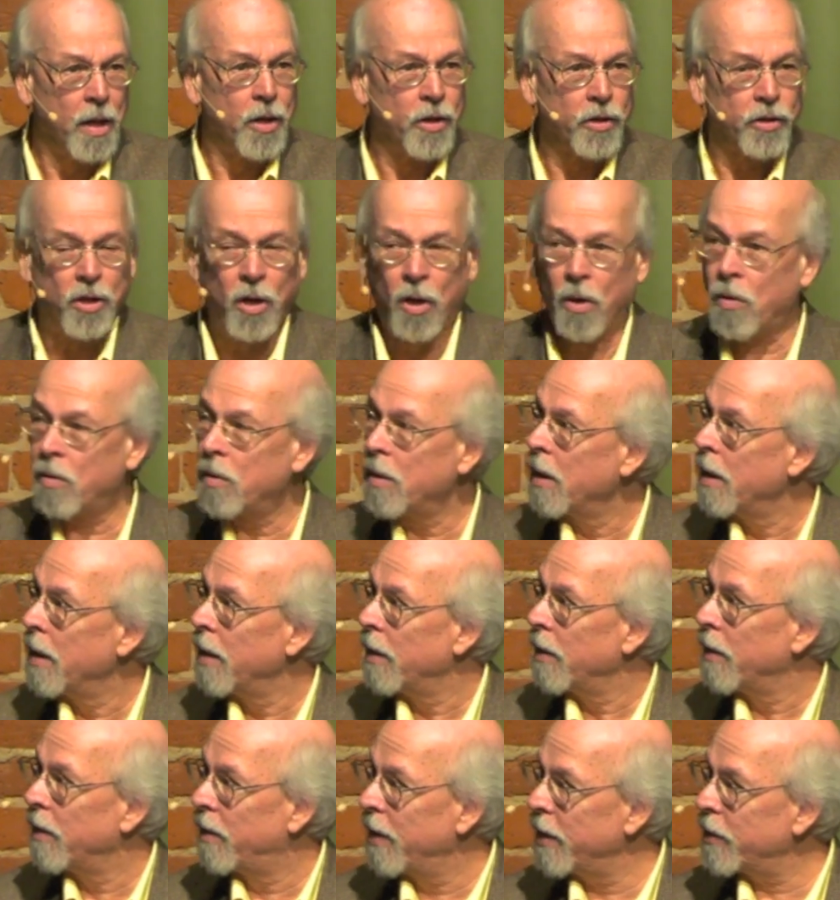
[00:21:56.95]
So
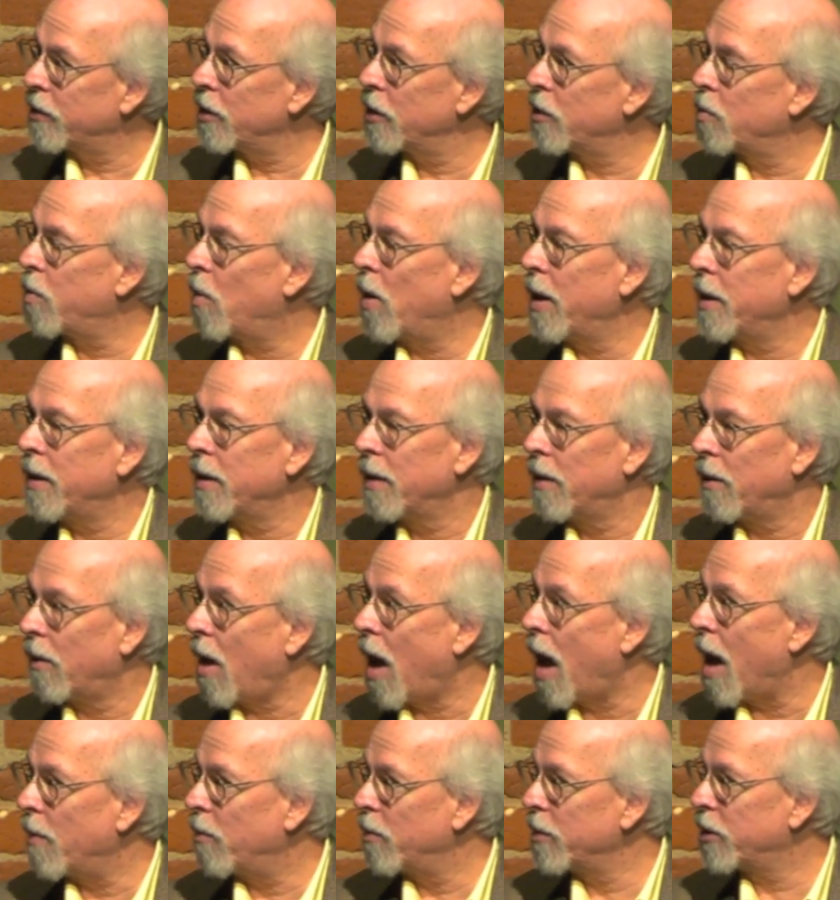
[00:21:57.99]
this is what
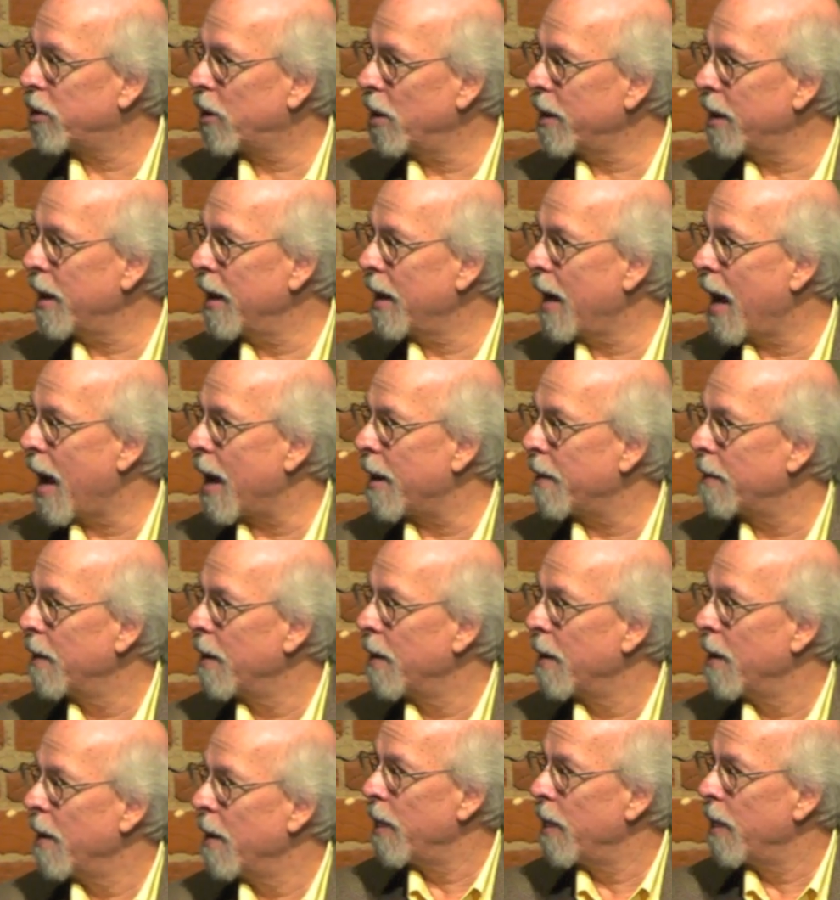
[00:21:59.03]
Lot was looking at.